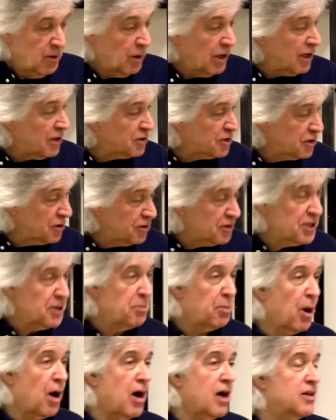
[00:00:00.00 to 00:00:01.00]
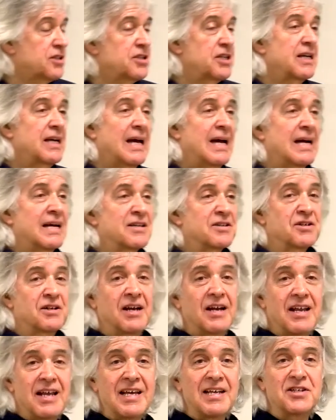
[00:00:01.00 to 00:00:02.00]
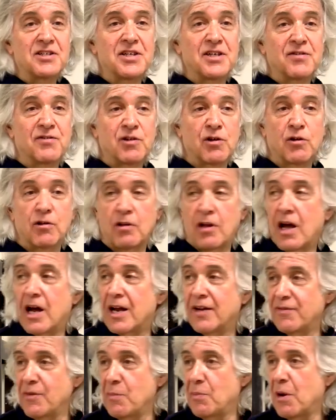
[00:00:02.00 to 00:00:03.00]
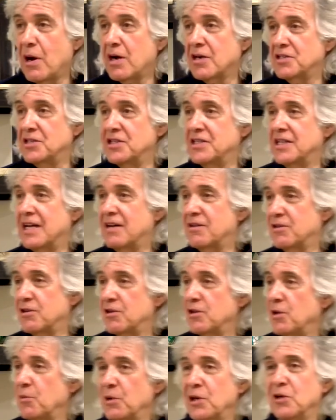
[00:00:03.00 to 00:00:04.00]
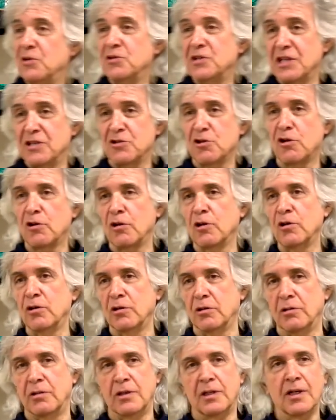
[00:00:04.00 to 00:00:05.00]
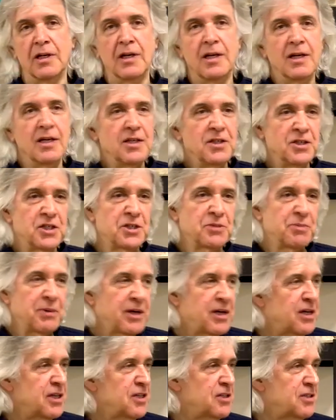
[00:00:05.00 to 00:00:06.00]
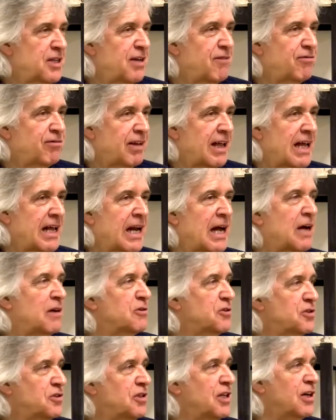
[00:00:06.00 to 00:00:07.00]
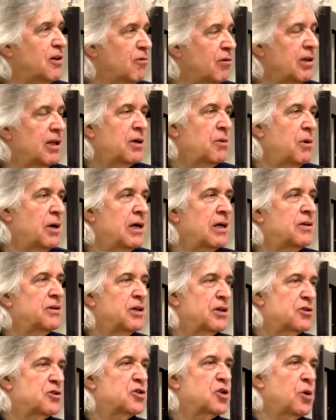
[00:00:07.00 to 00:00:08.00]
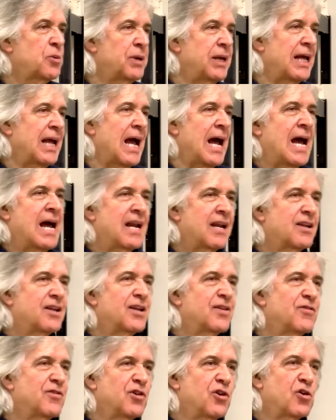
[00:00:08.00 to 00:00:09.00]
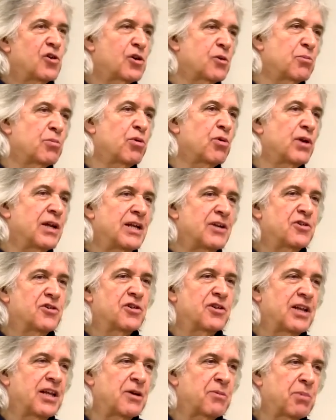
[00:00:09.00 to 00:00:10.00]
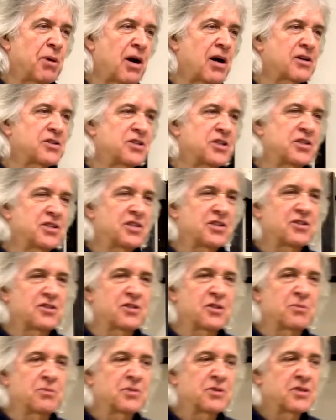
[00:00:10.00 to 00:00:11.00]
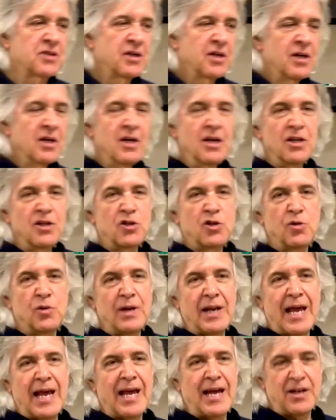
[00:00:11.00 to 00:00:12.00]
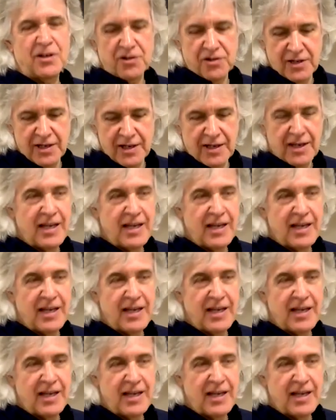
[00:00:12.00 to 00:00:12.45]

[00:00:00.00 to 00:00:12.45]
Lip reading: We also use epoxy as an adhesive. There are a lot of epoxies out there that we use as glue, just because they flat out stick really well. And there are so many additives that you can put into the epoxy systems to enhance the